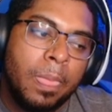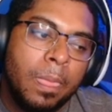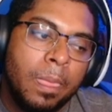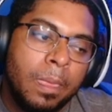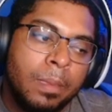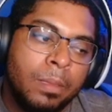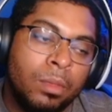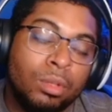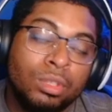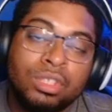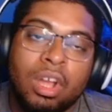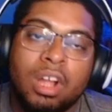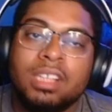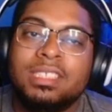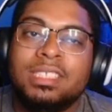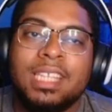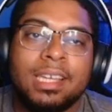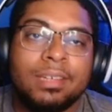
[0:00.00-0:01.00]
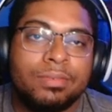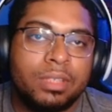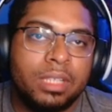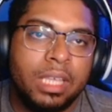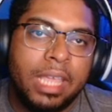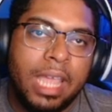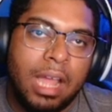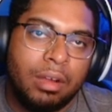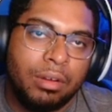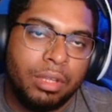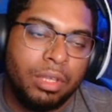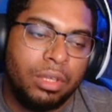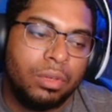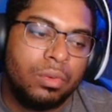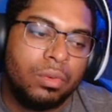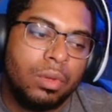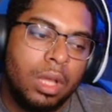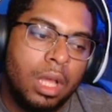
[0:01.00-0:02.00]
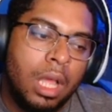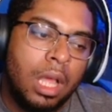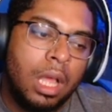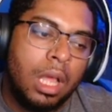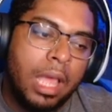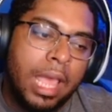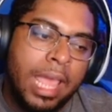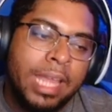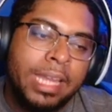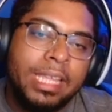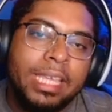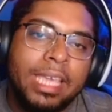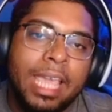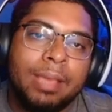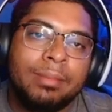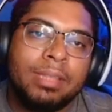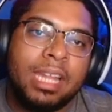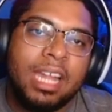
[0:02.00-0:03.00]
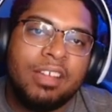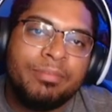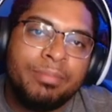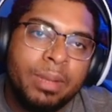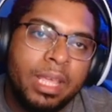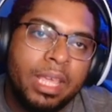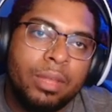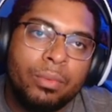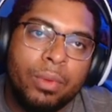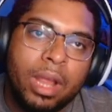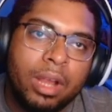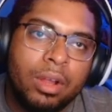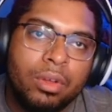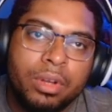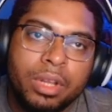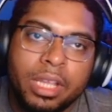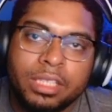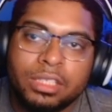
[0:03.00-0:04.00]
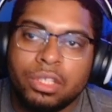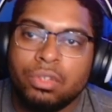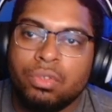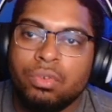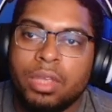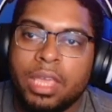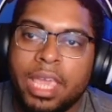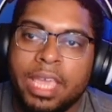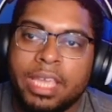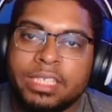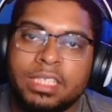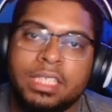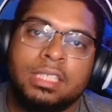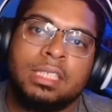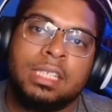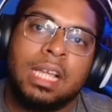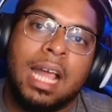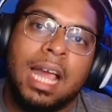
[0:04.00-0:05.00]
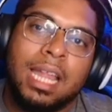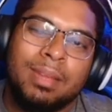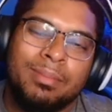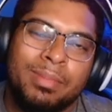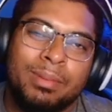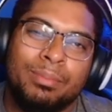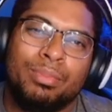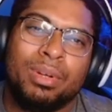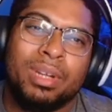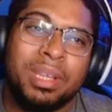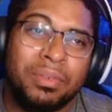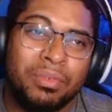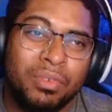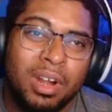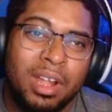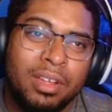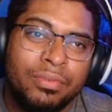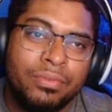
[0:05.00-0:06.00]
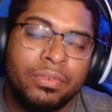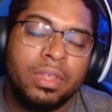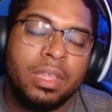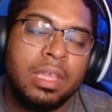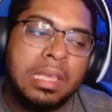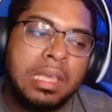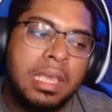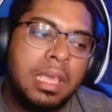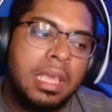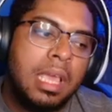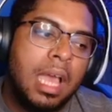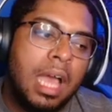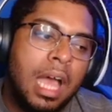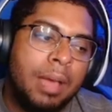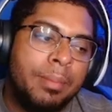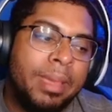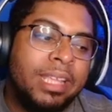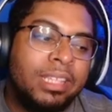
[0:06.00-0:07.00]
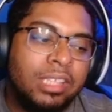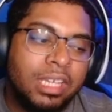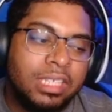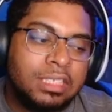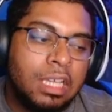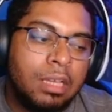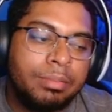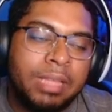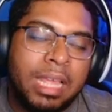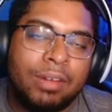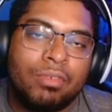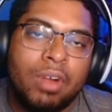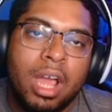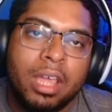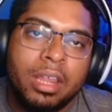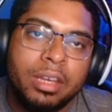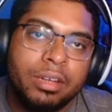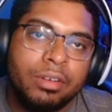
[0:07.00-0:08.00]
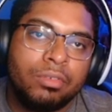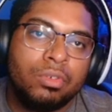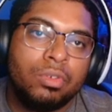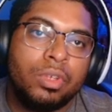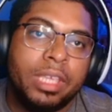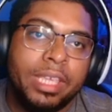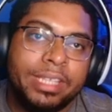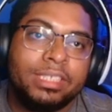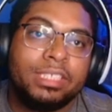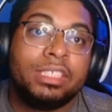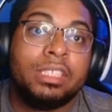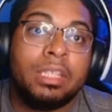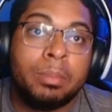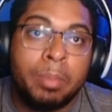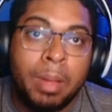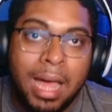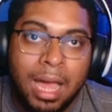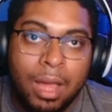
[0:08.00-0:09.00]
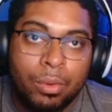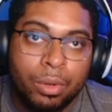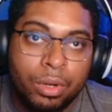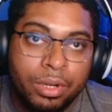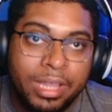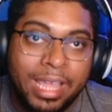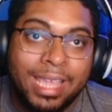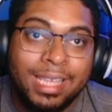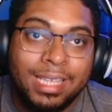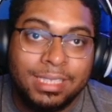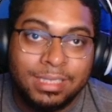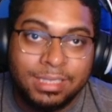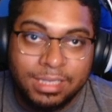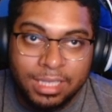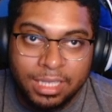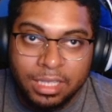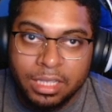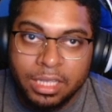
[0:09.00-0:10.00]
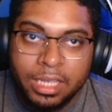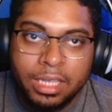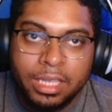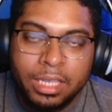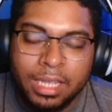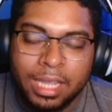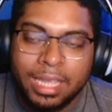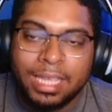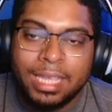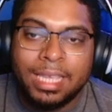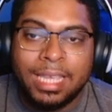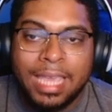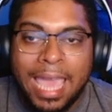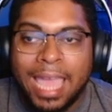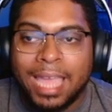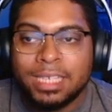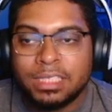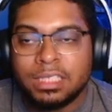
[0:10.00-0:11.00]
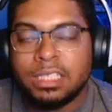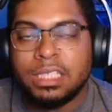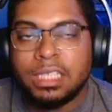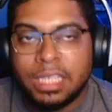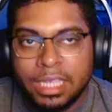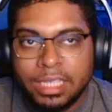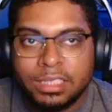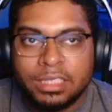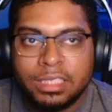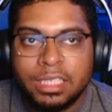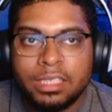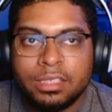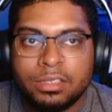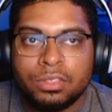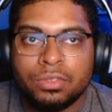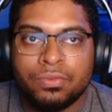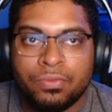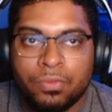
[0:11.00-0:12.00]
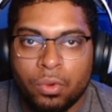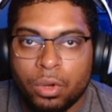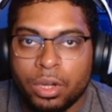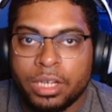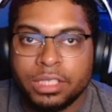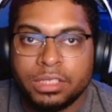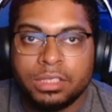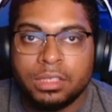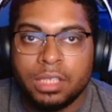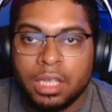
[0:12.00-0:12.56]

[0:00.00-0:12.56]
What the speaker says: Those cards definitely counter you. Any game that I've played where I've gone against a Luke Cage has kind of been pretty rough. It does help that Rocket and Groot gets the power that he's stealing, like he actually gets it for his